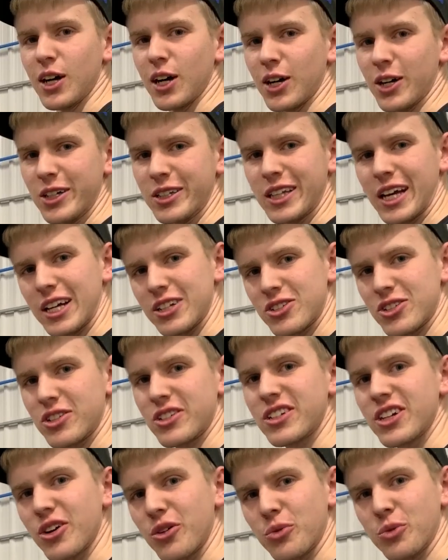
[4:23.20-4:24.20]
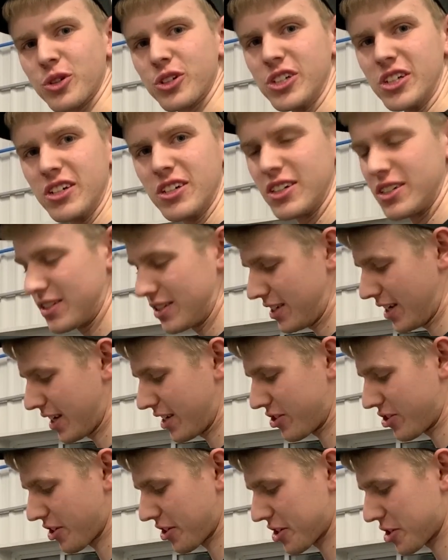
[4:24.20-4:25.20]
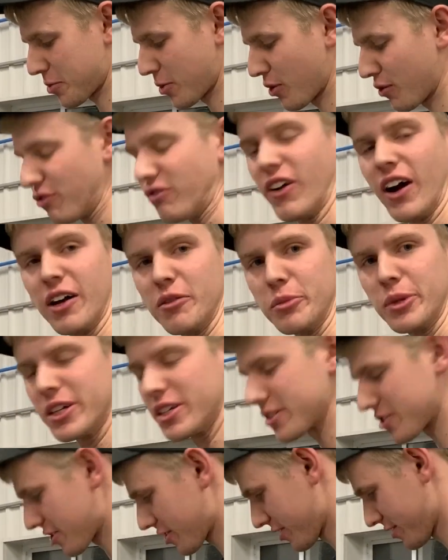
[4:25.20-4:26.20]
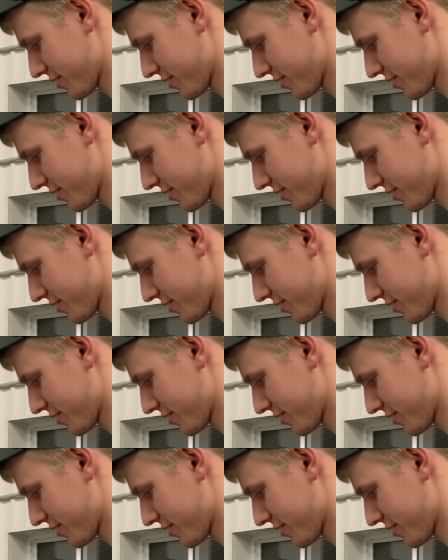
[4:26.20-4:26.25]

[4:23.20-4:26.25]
All right, that turned out really good, and it took us about 5 minutes.